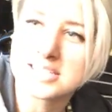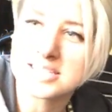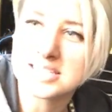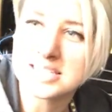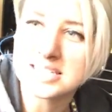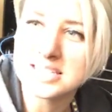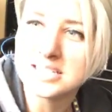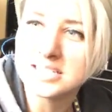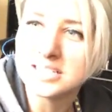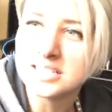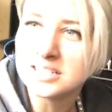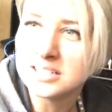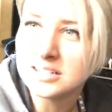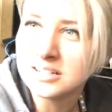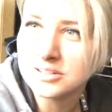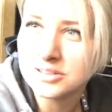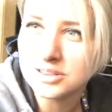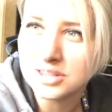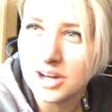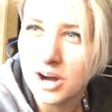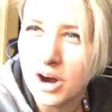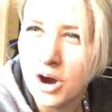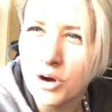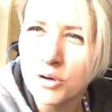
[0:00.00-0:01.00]
seal,
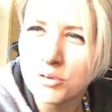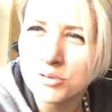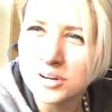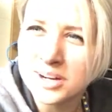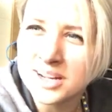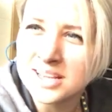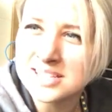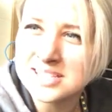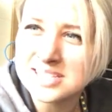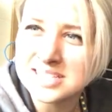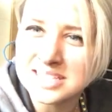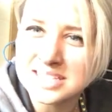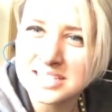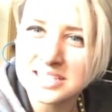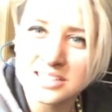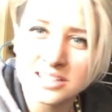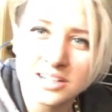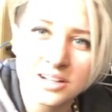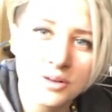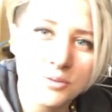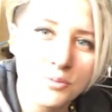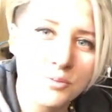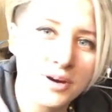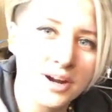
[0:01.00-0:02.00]
the O-ring
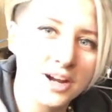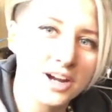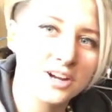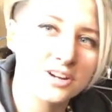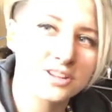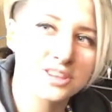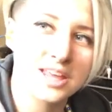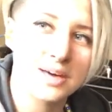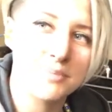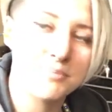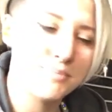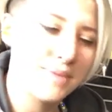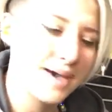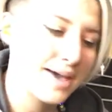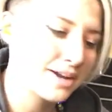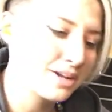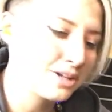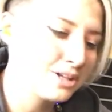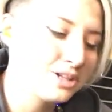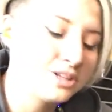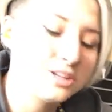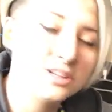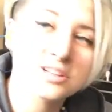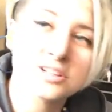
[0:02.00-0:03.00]
seal, where the
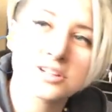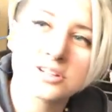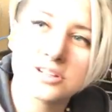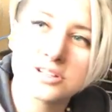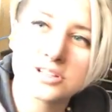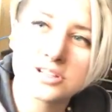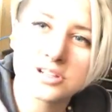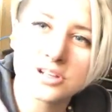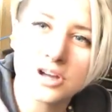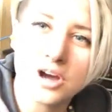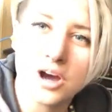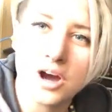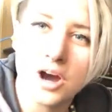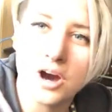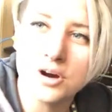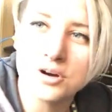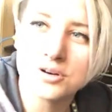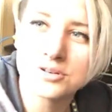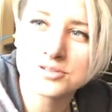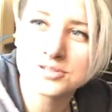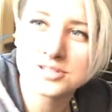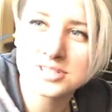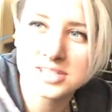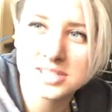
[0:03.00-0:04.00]
metal
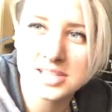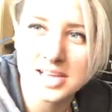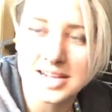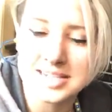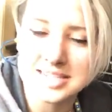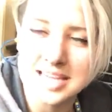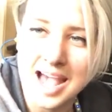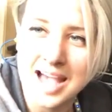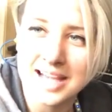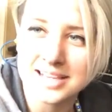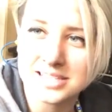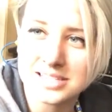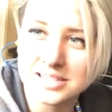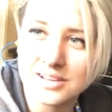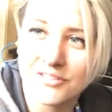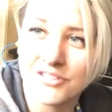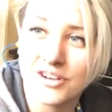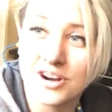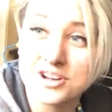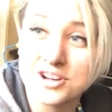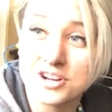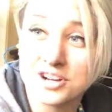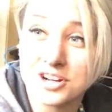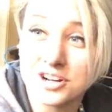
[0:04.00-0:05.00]
hose attached
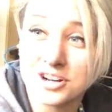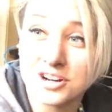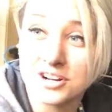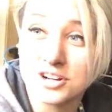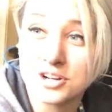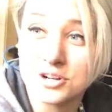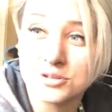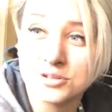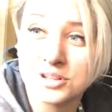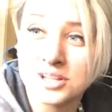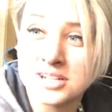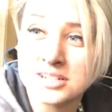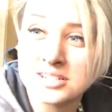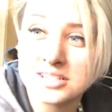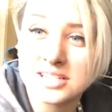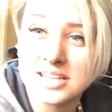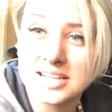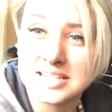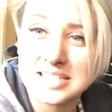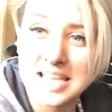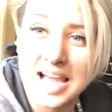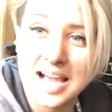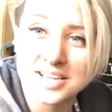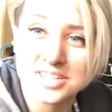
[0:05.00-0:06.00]
for your coolant
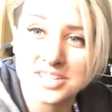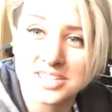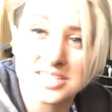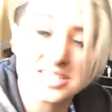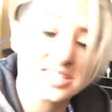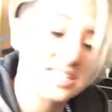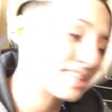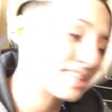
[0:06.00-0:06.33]
attaches